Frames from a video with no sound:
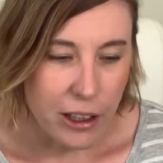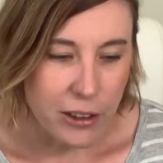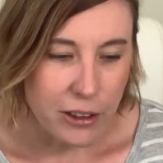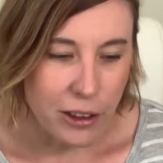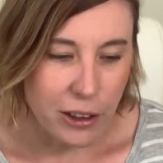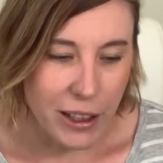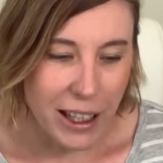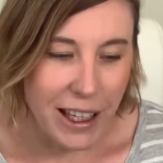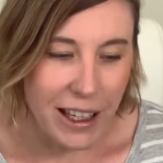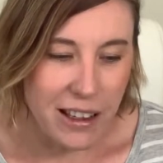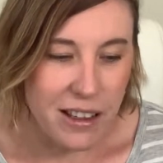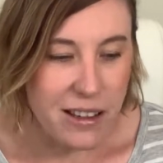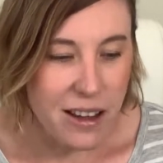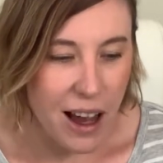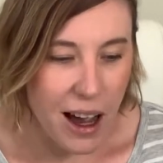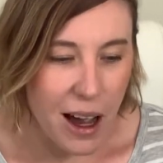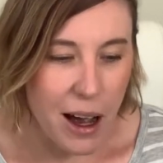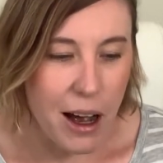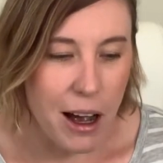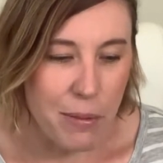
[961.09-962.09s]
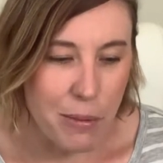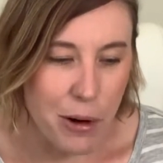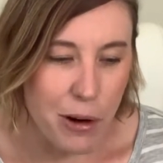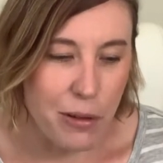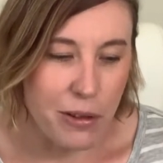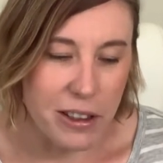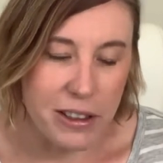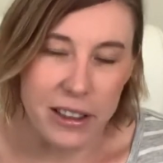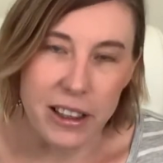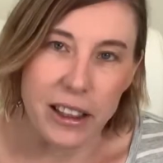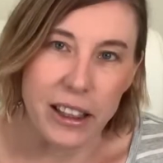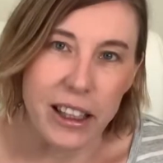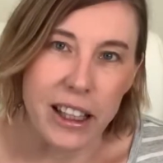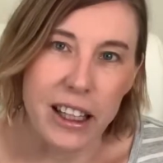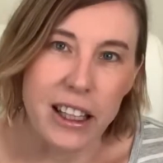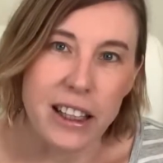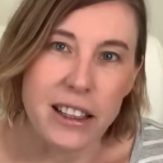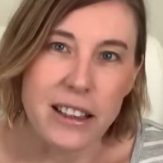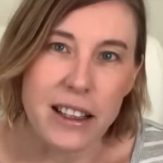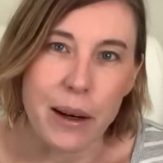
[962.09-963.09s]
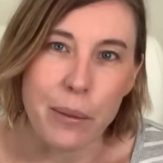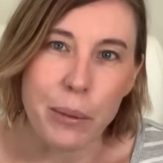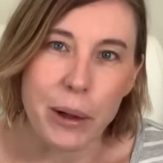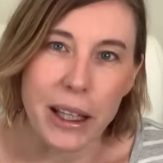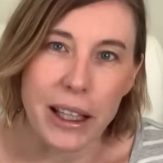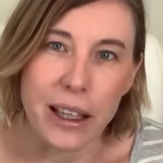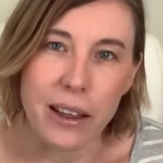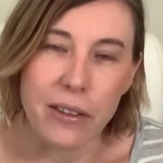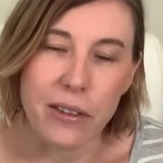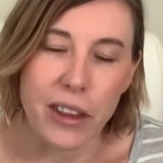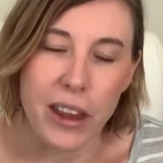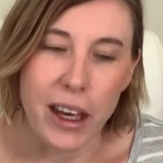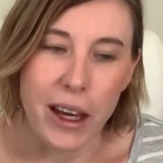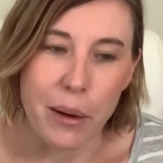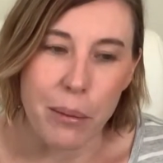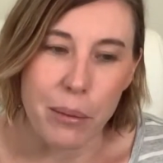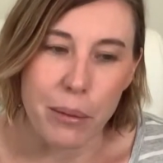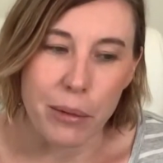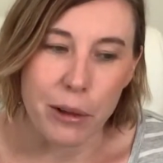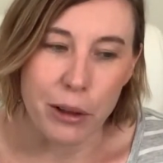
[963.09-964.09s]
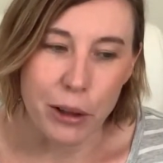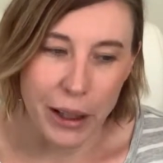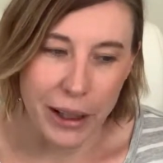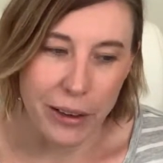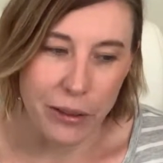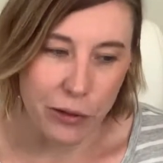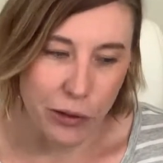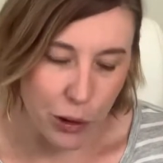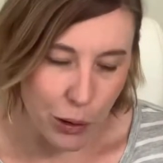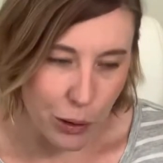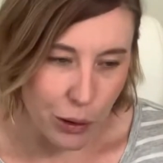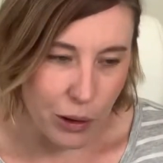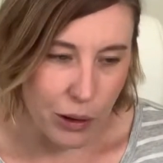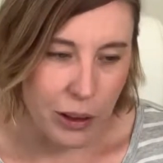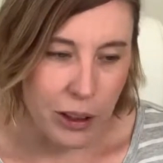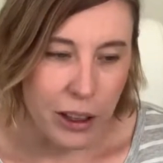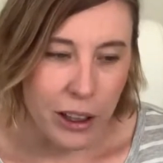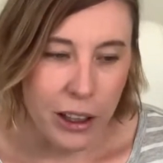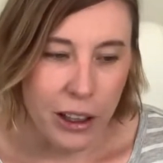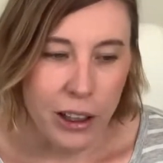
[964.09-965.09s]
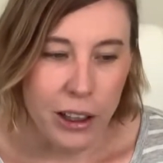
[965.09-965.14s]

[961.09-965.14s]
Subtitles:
So kids are more resilient than we give them credit for.